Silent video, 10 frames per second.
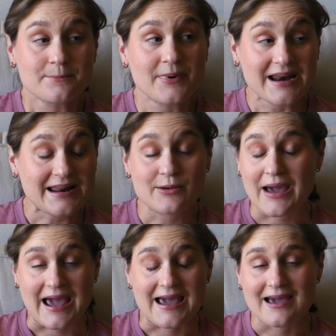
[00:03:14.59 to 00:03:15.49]
But
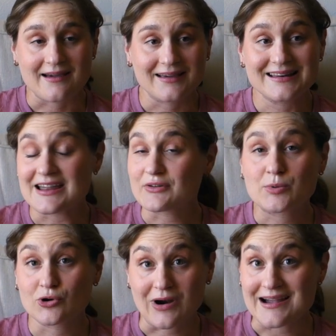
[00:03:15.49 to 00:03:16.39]
anyway, it never
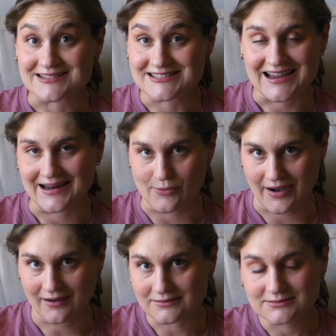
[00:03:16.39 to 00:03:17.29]
progressed
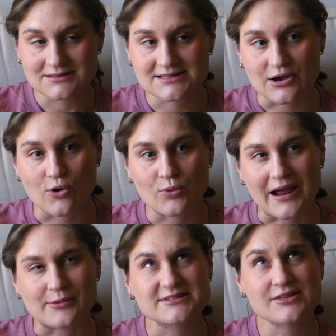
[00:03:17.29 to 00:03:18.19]
anywhere. So when
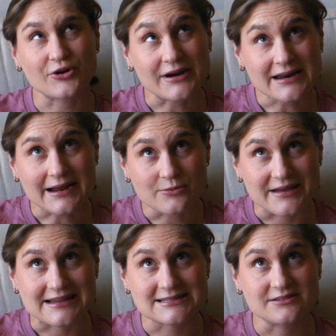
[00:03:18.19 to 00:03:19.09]
I was 39
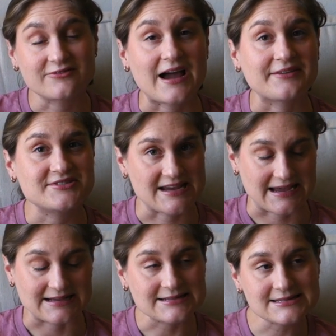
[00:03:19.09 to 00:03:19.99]
weeks and 5
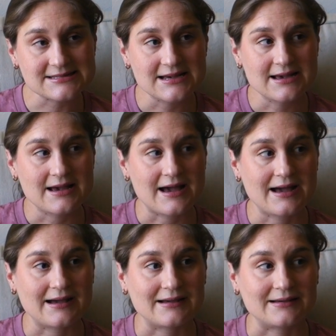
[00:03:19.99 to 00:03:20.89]
days,
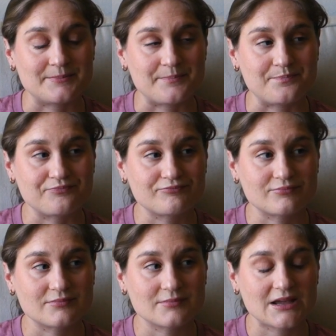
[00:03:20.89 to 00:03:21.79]
I
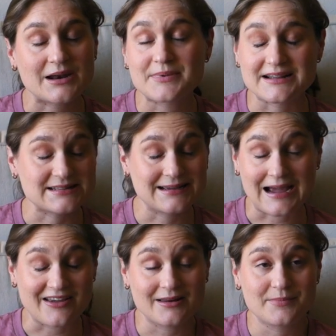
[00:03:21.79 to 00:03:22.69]

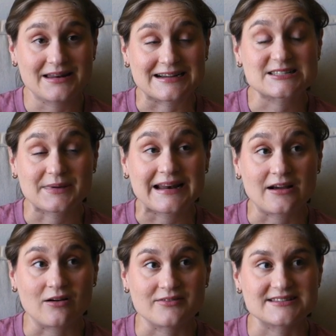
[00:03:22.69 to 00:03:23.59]
had been explaining
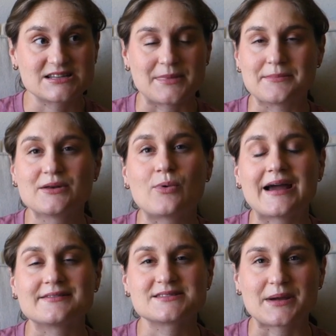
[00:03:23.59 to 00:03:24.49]
all of this to my
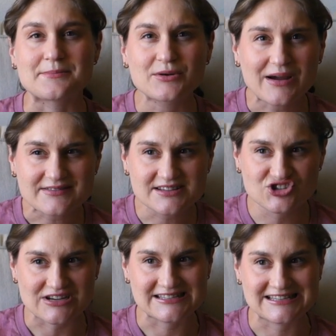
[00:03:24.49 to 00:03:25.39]
midwives. My midwife
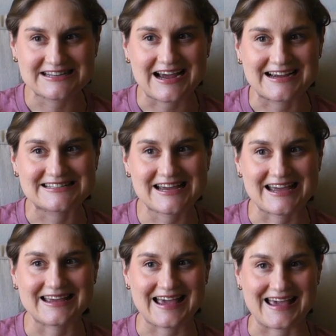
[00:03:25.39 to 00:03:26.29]
suggested I
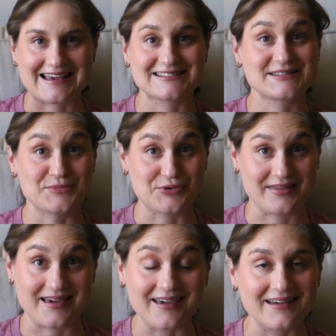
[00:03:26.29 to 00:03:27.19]
take a
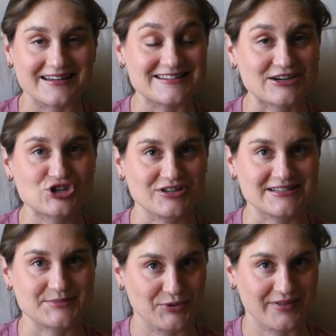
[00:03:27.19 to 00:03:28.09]
smoothie, an induction
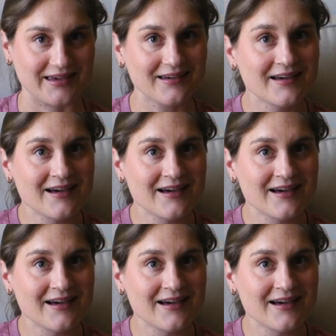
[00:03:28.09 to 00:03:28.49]
smoothie.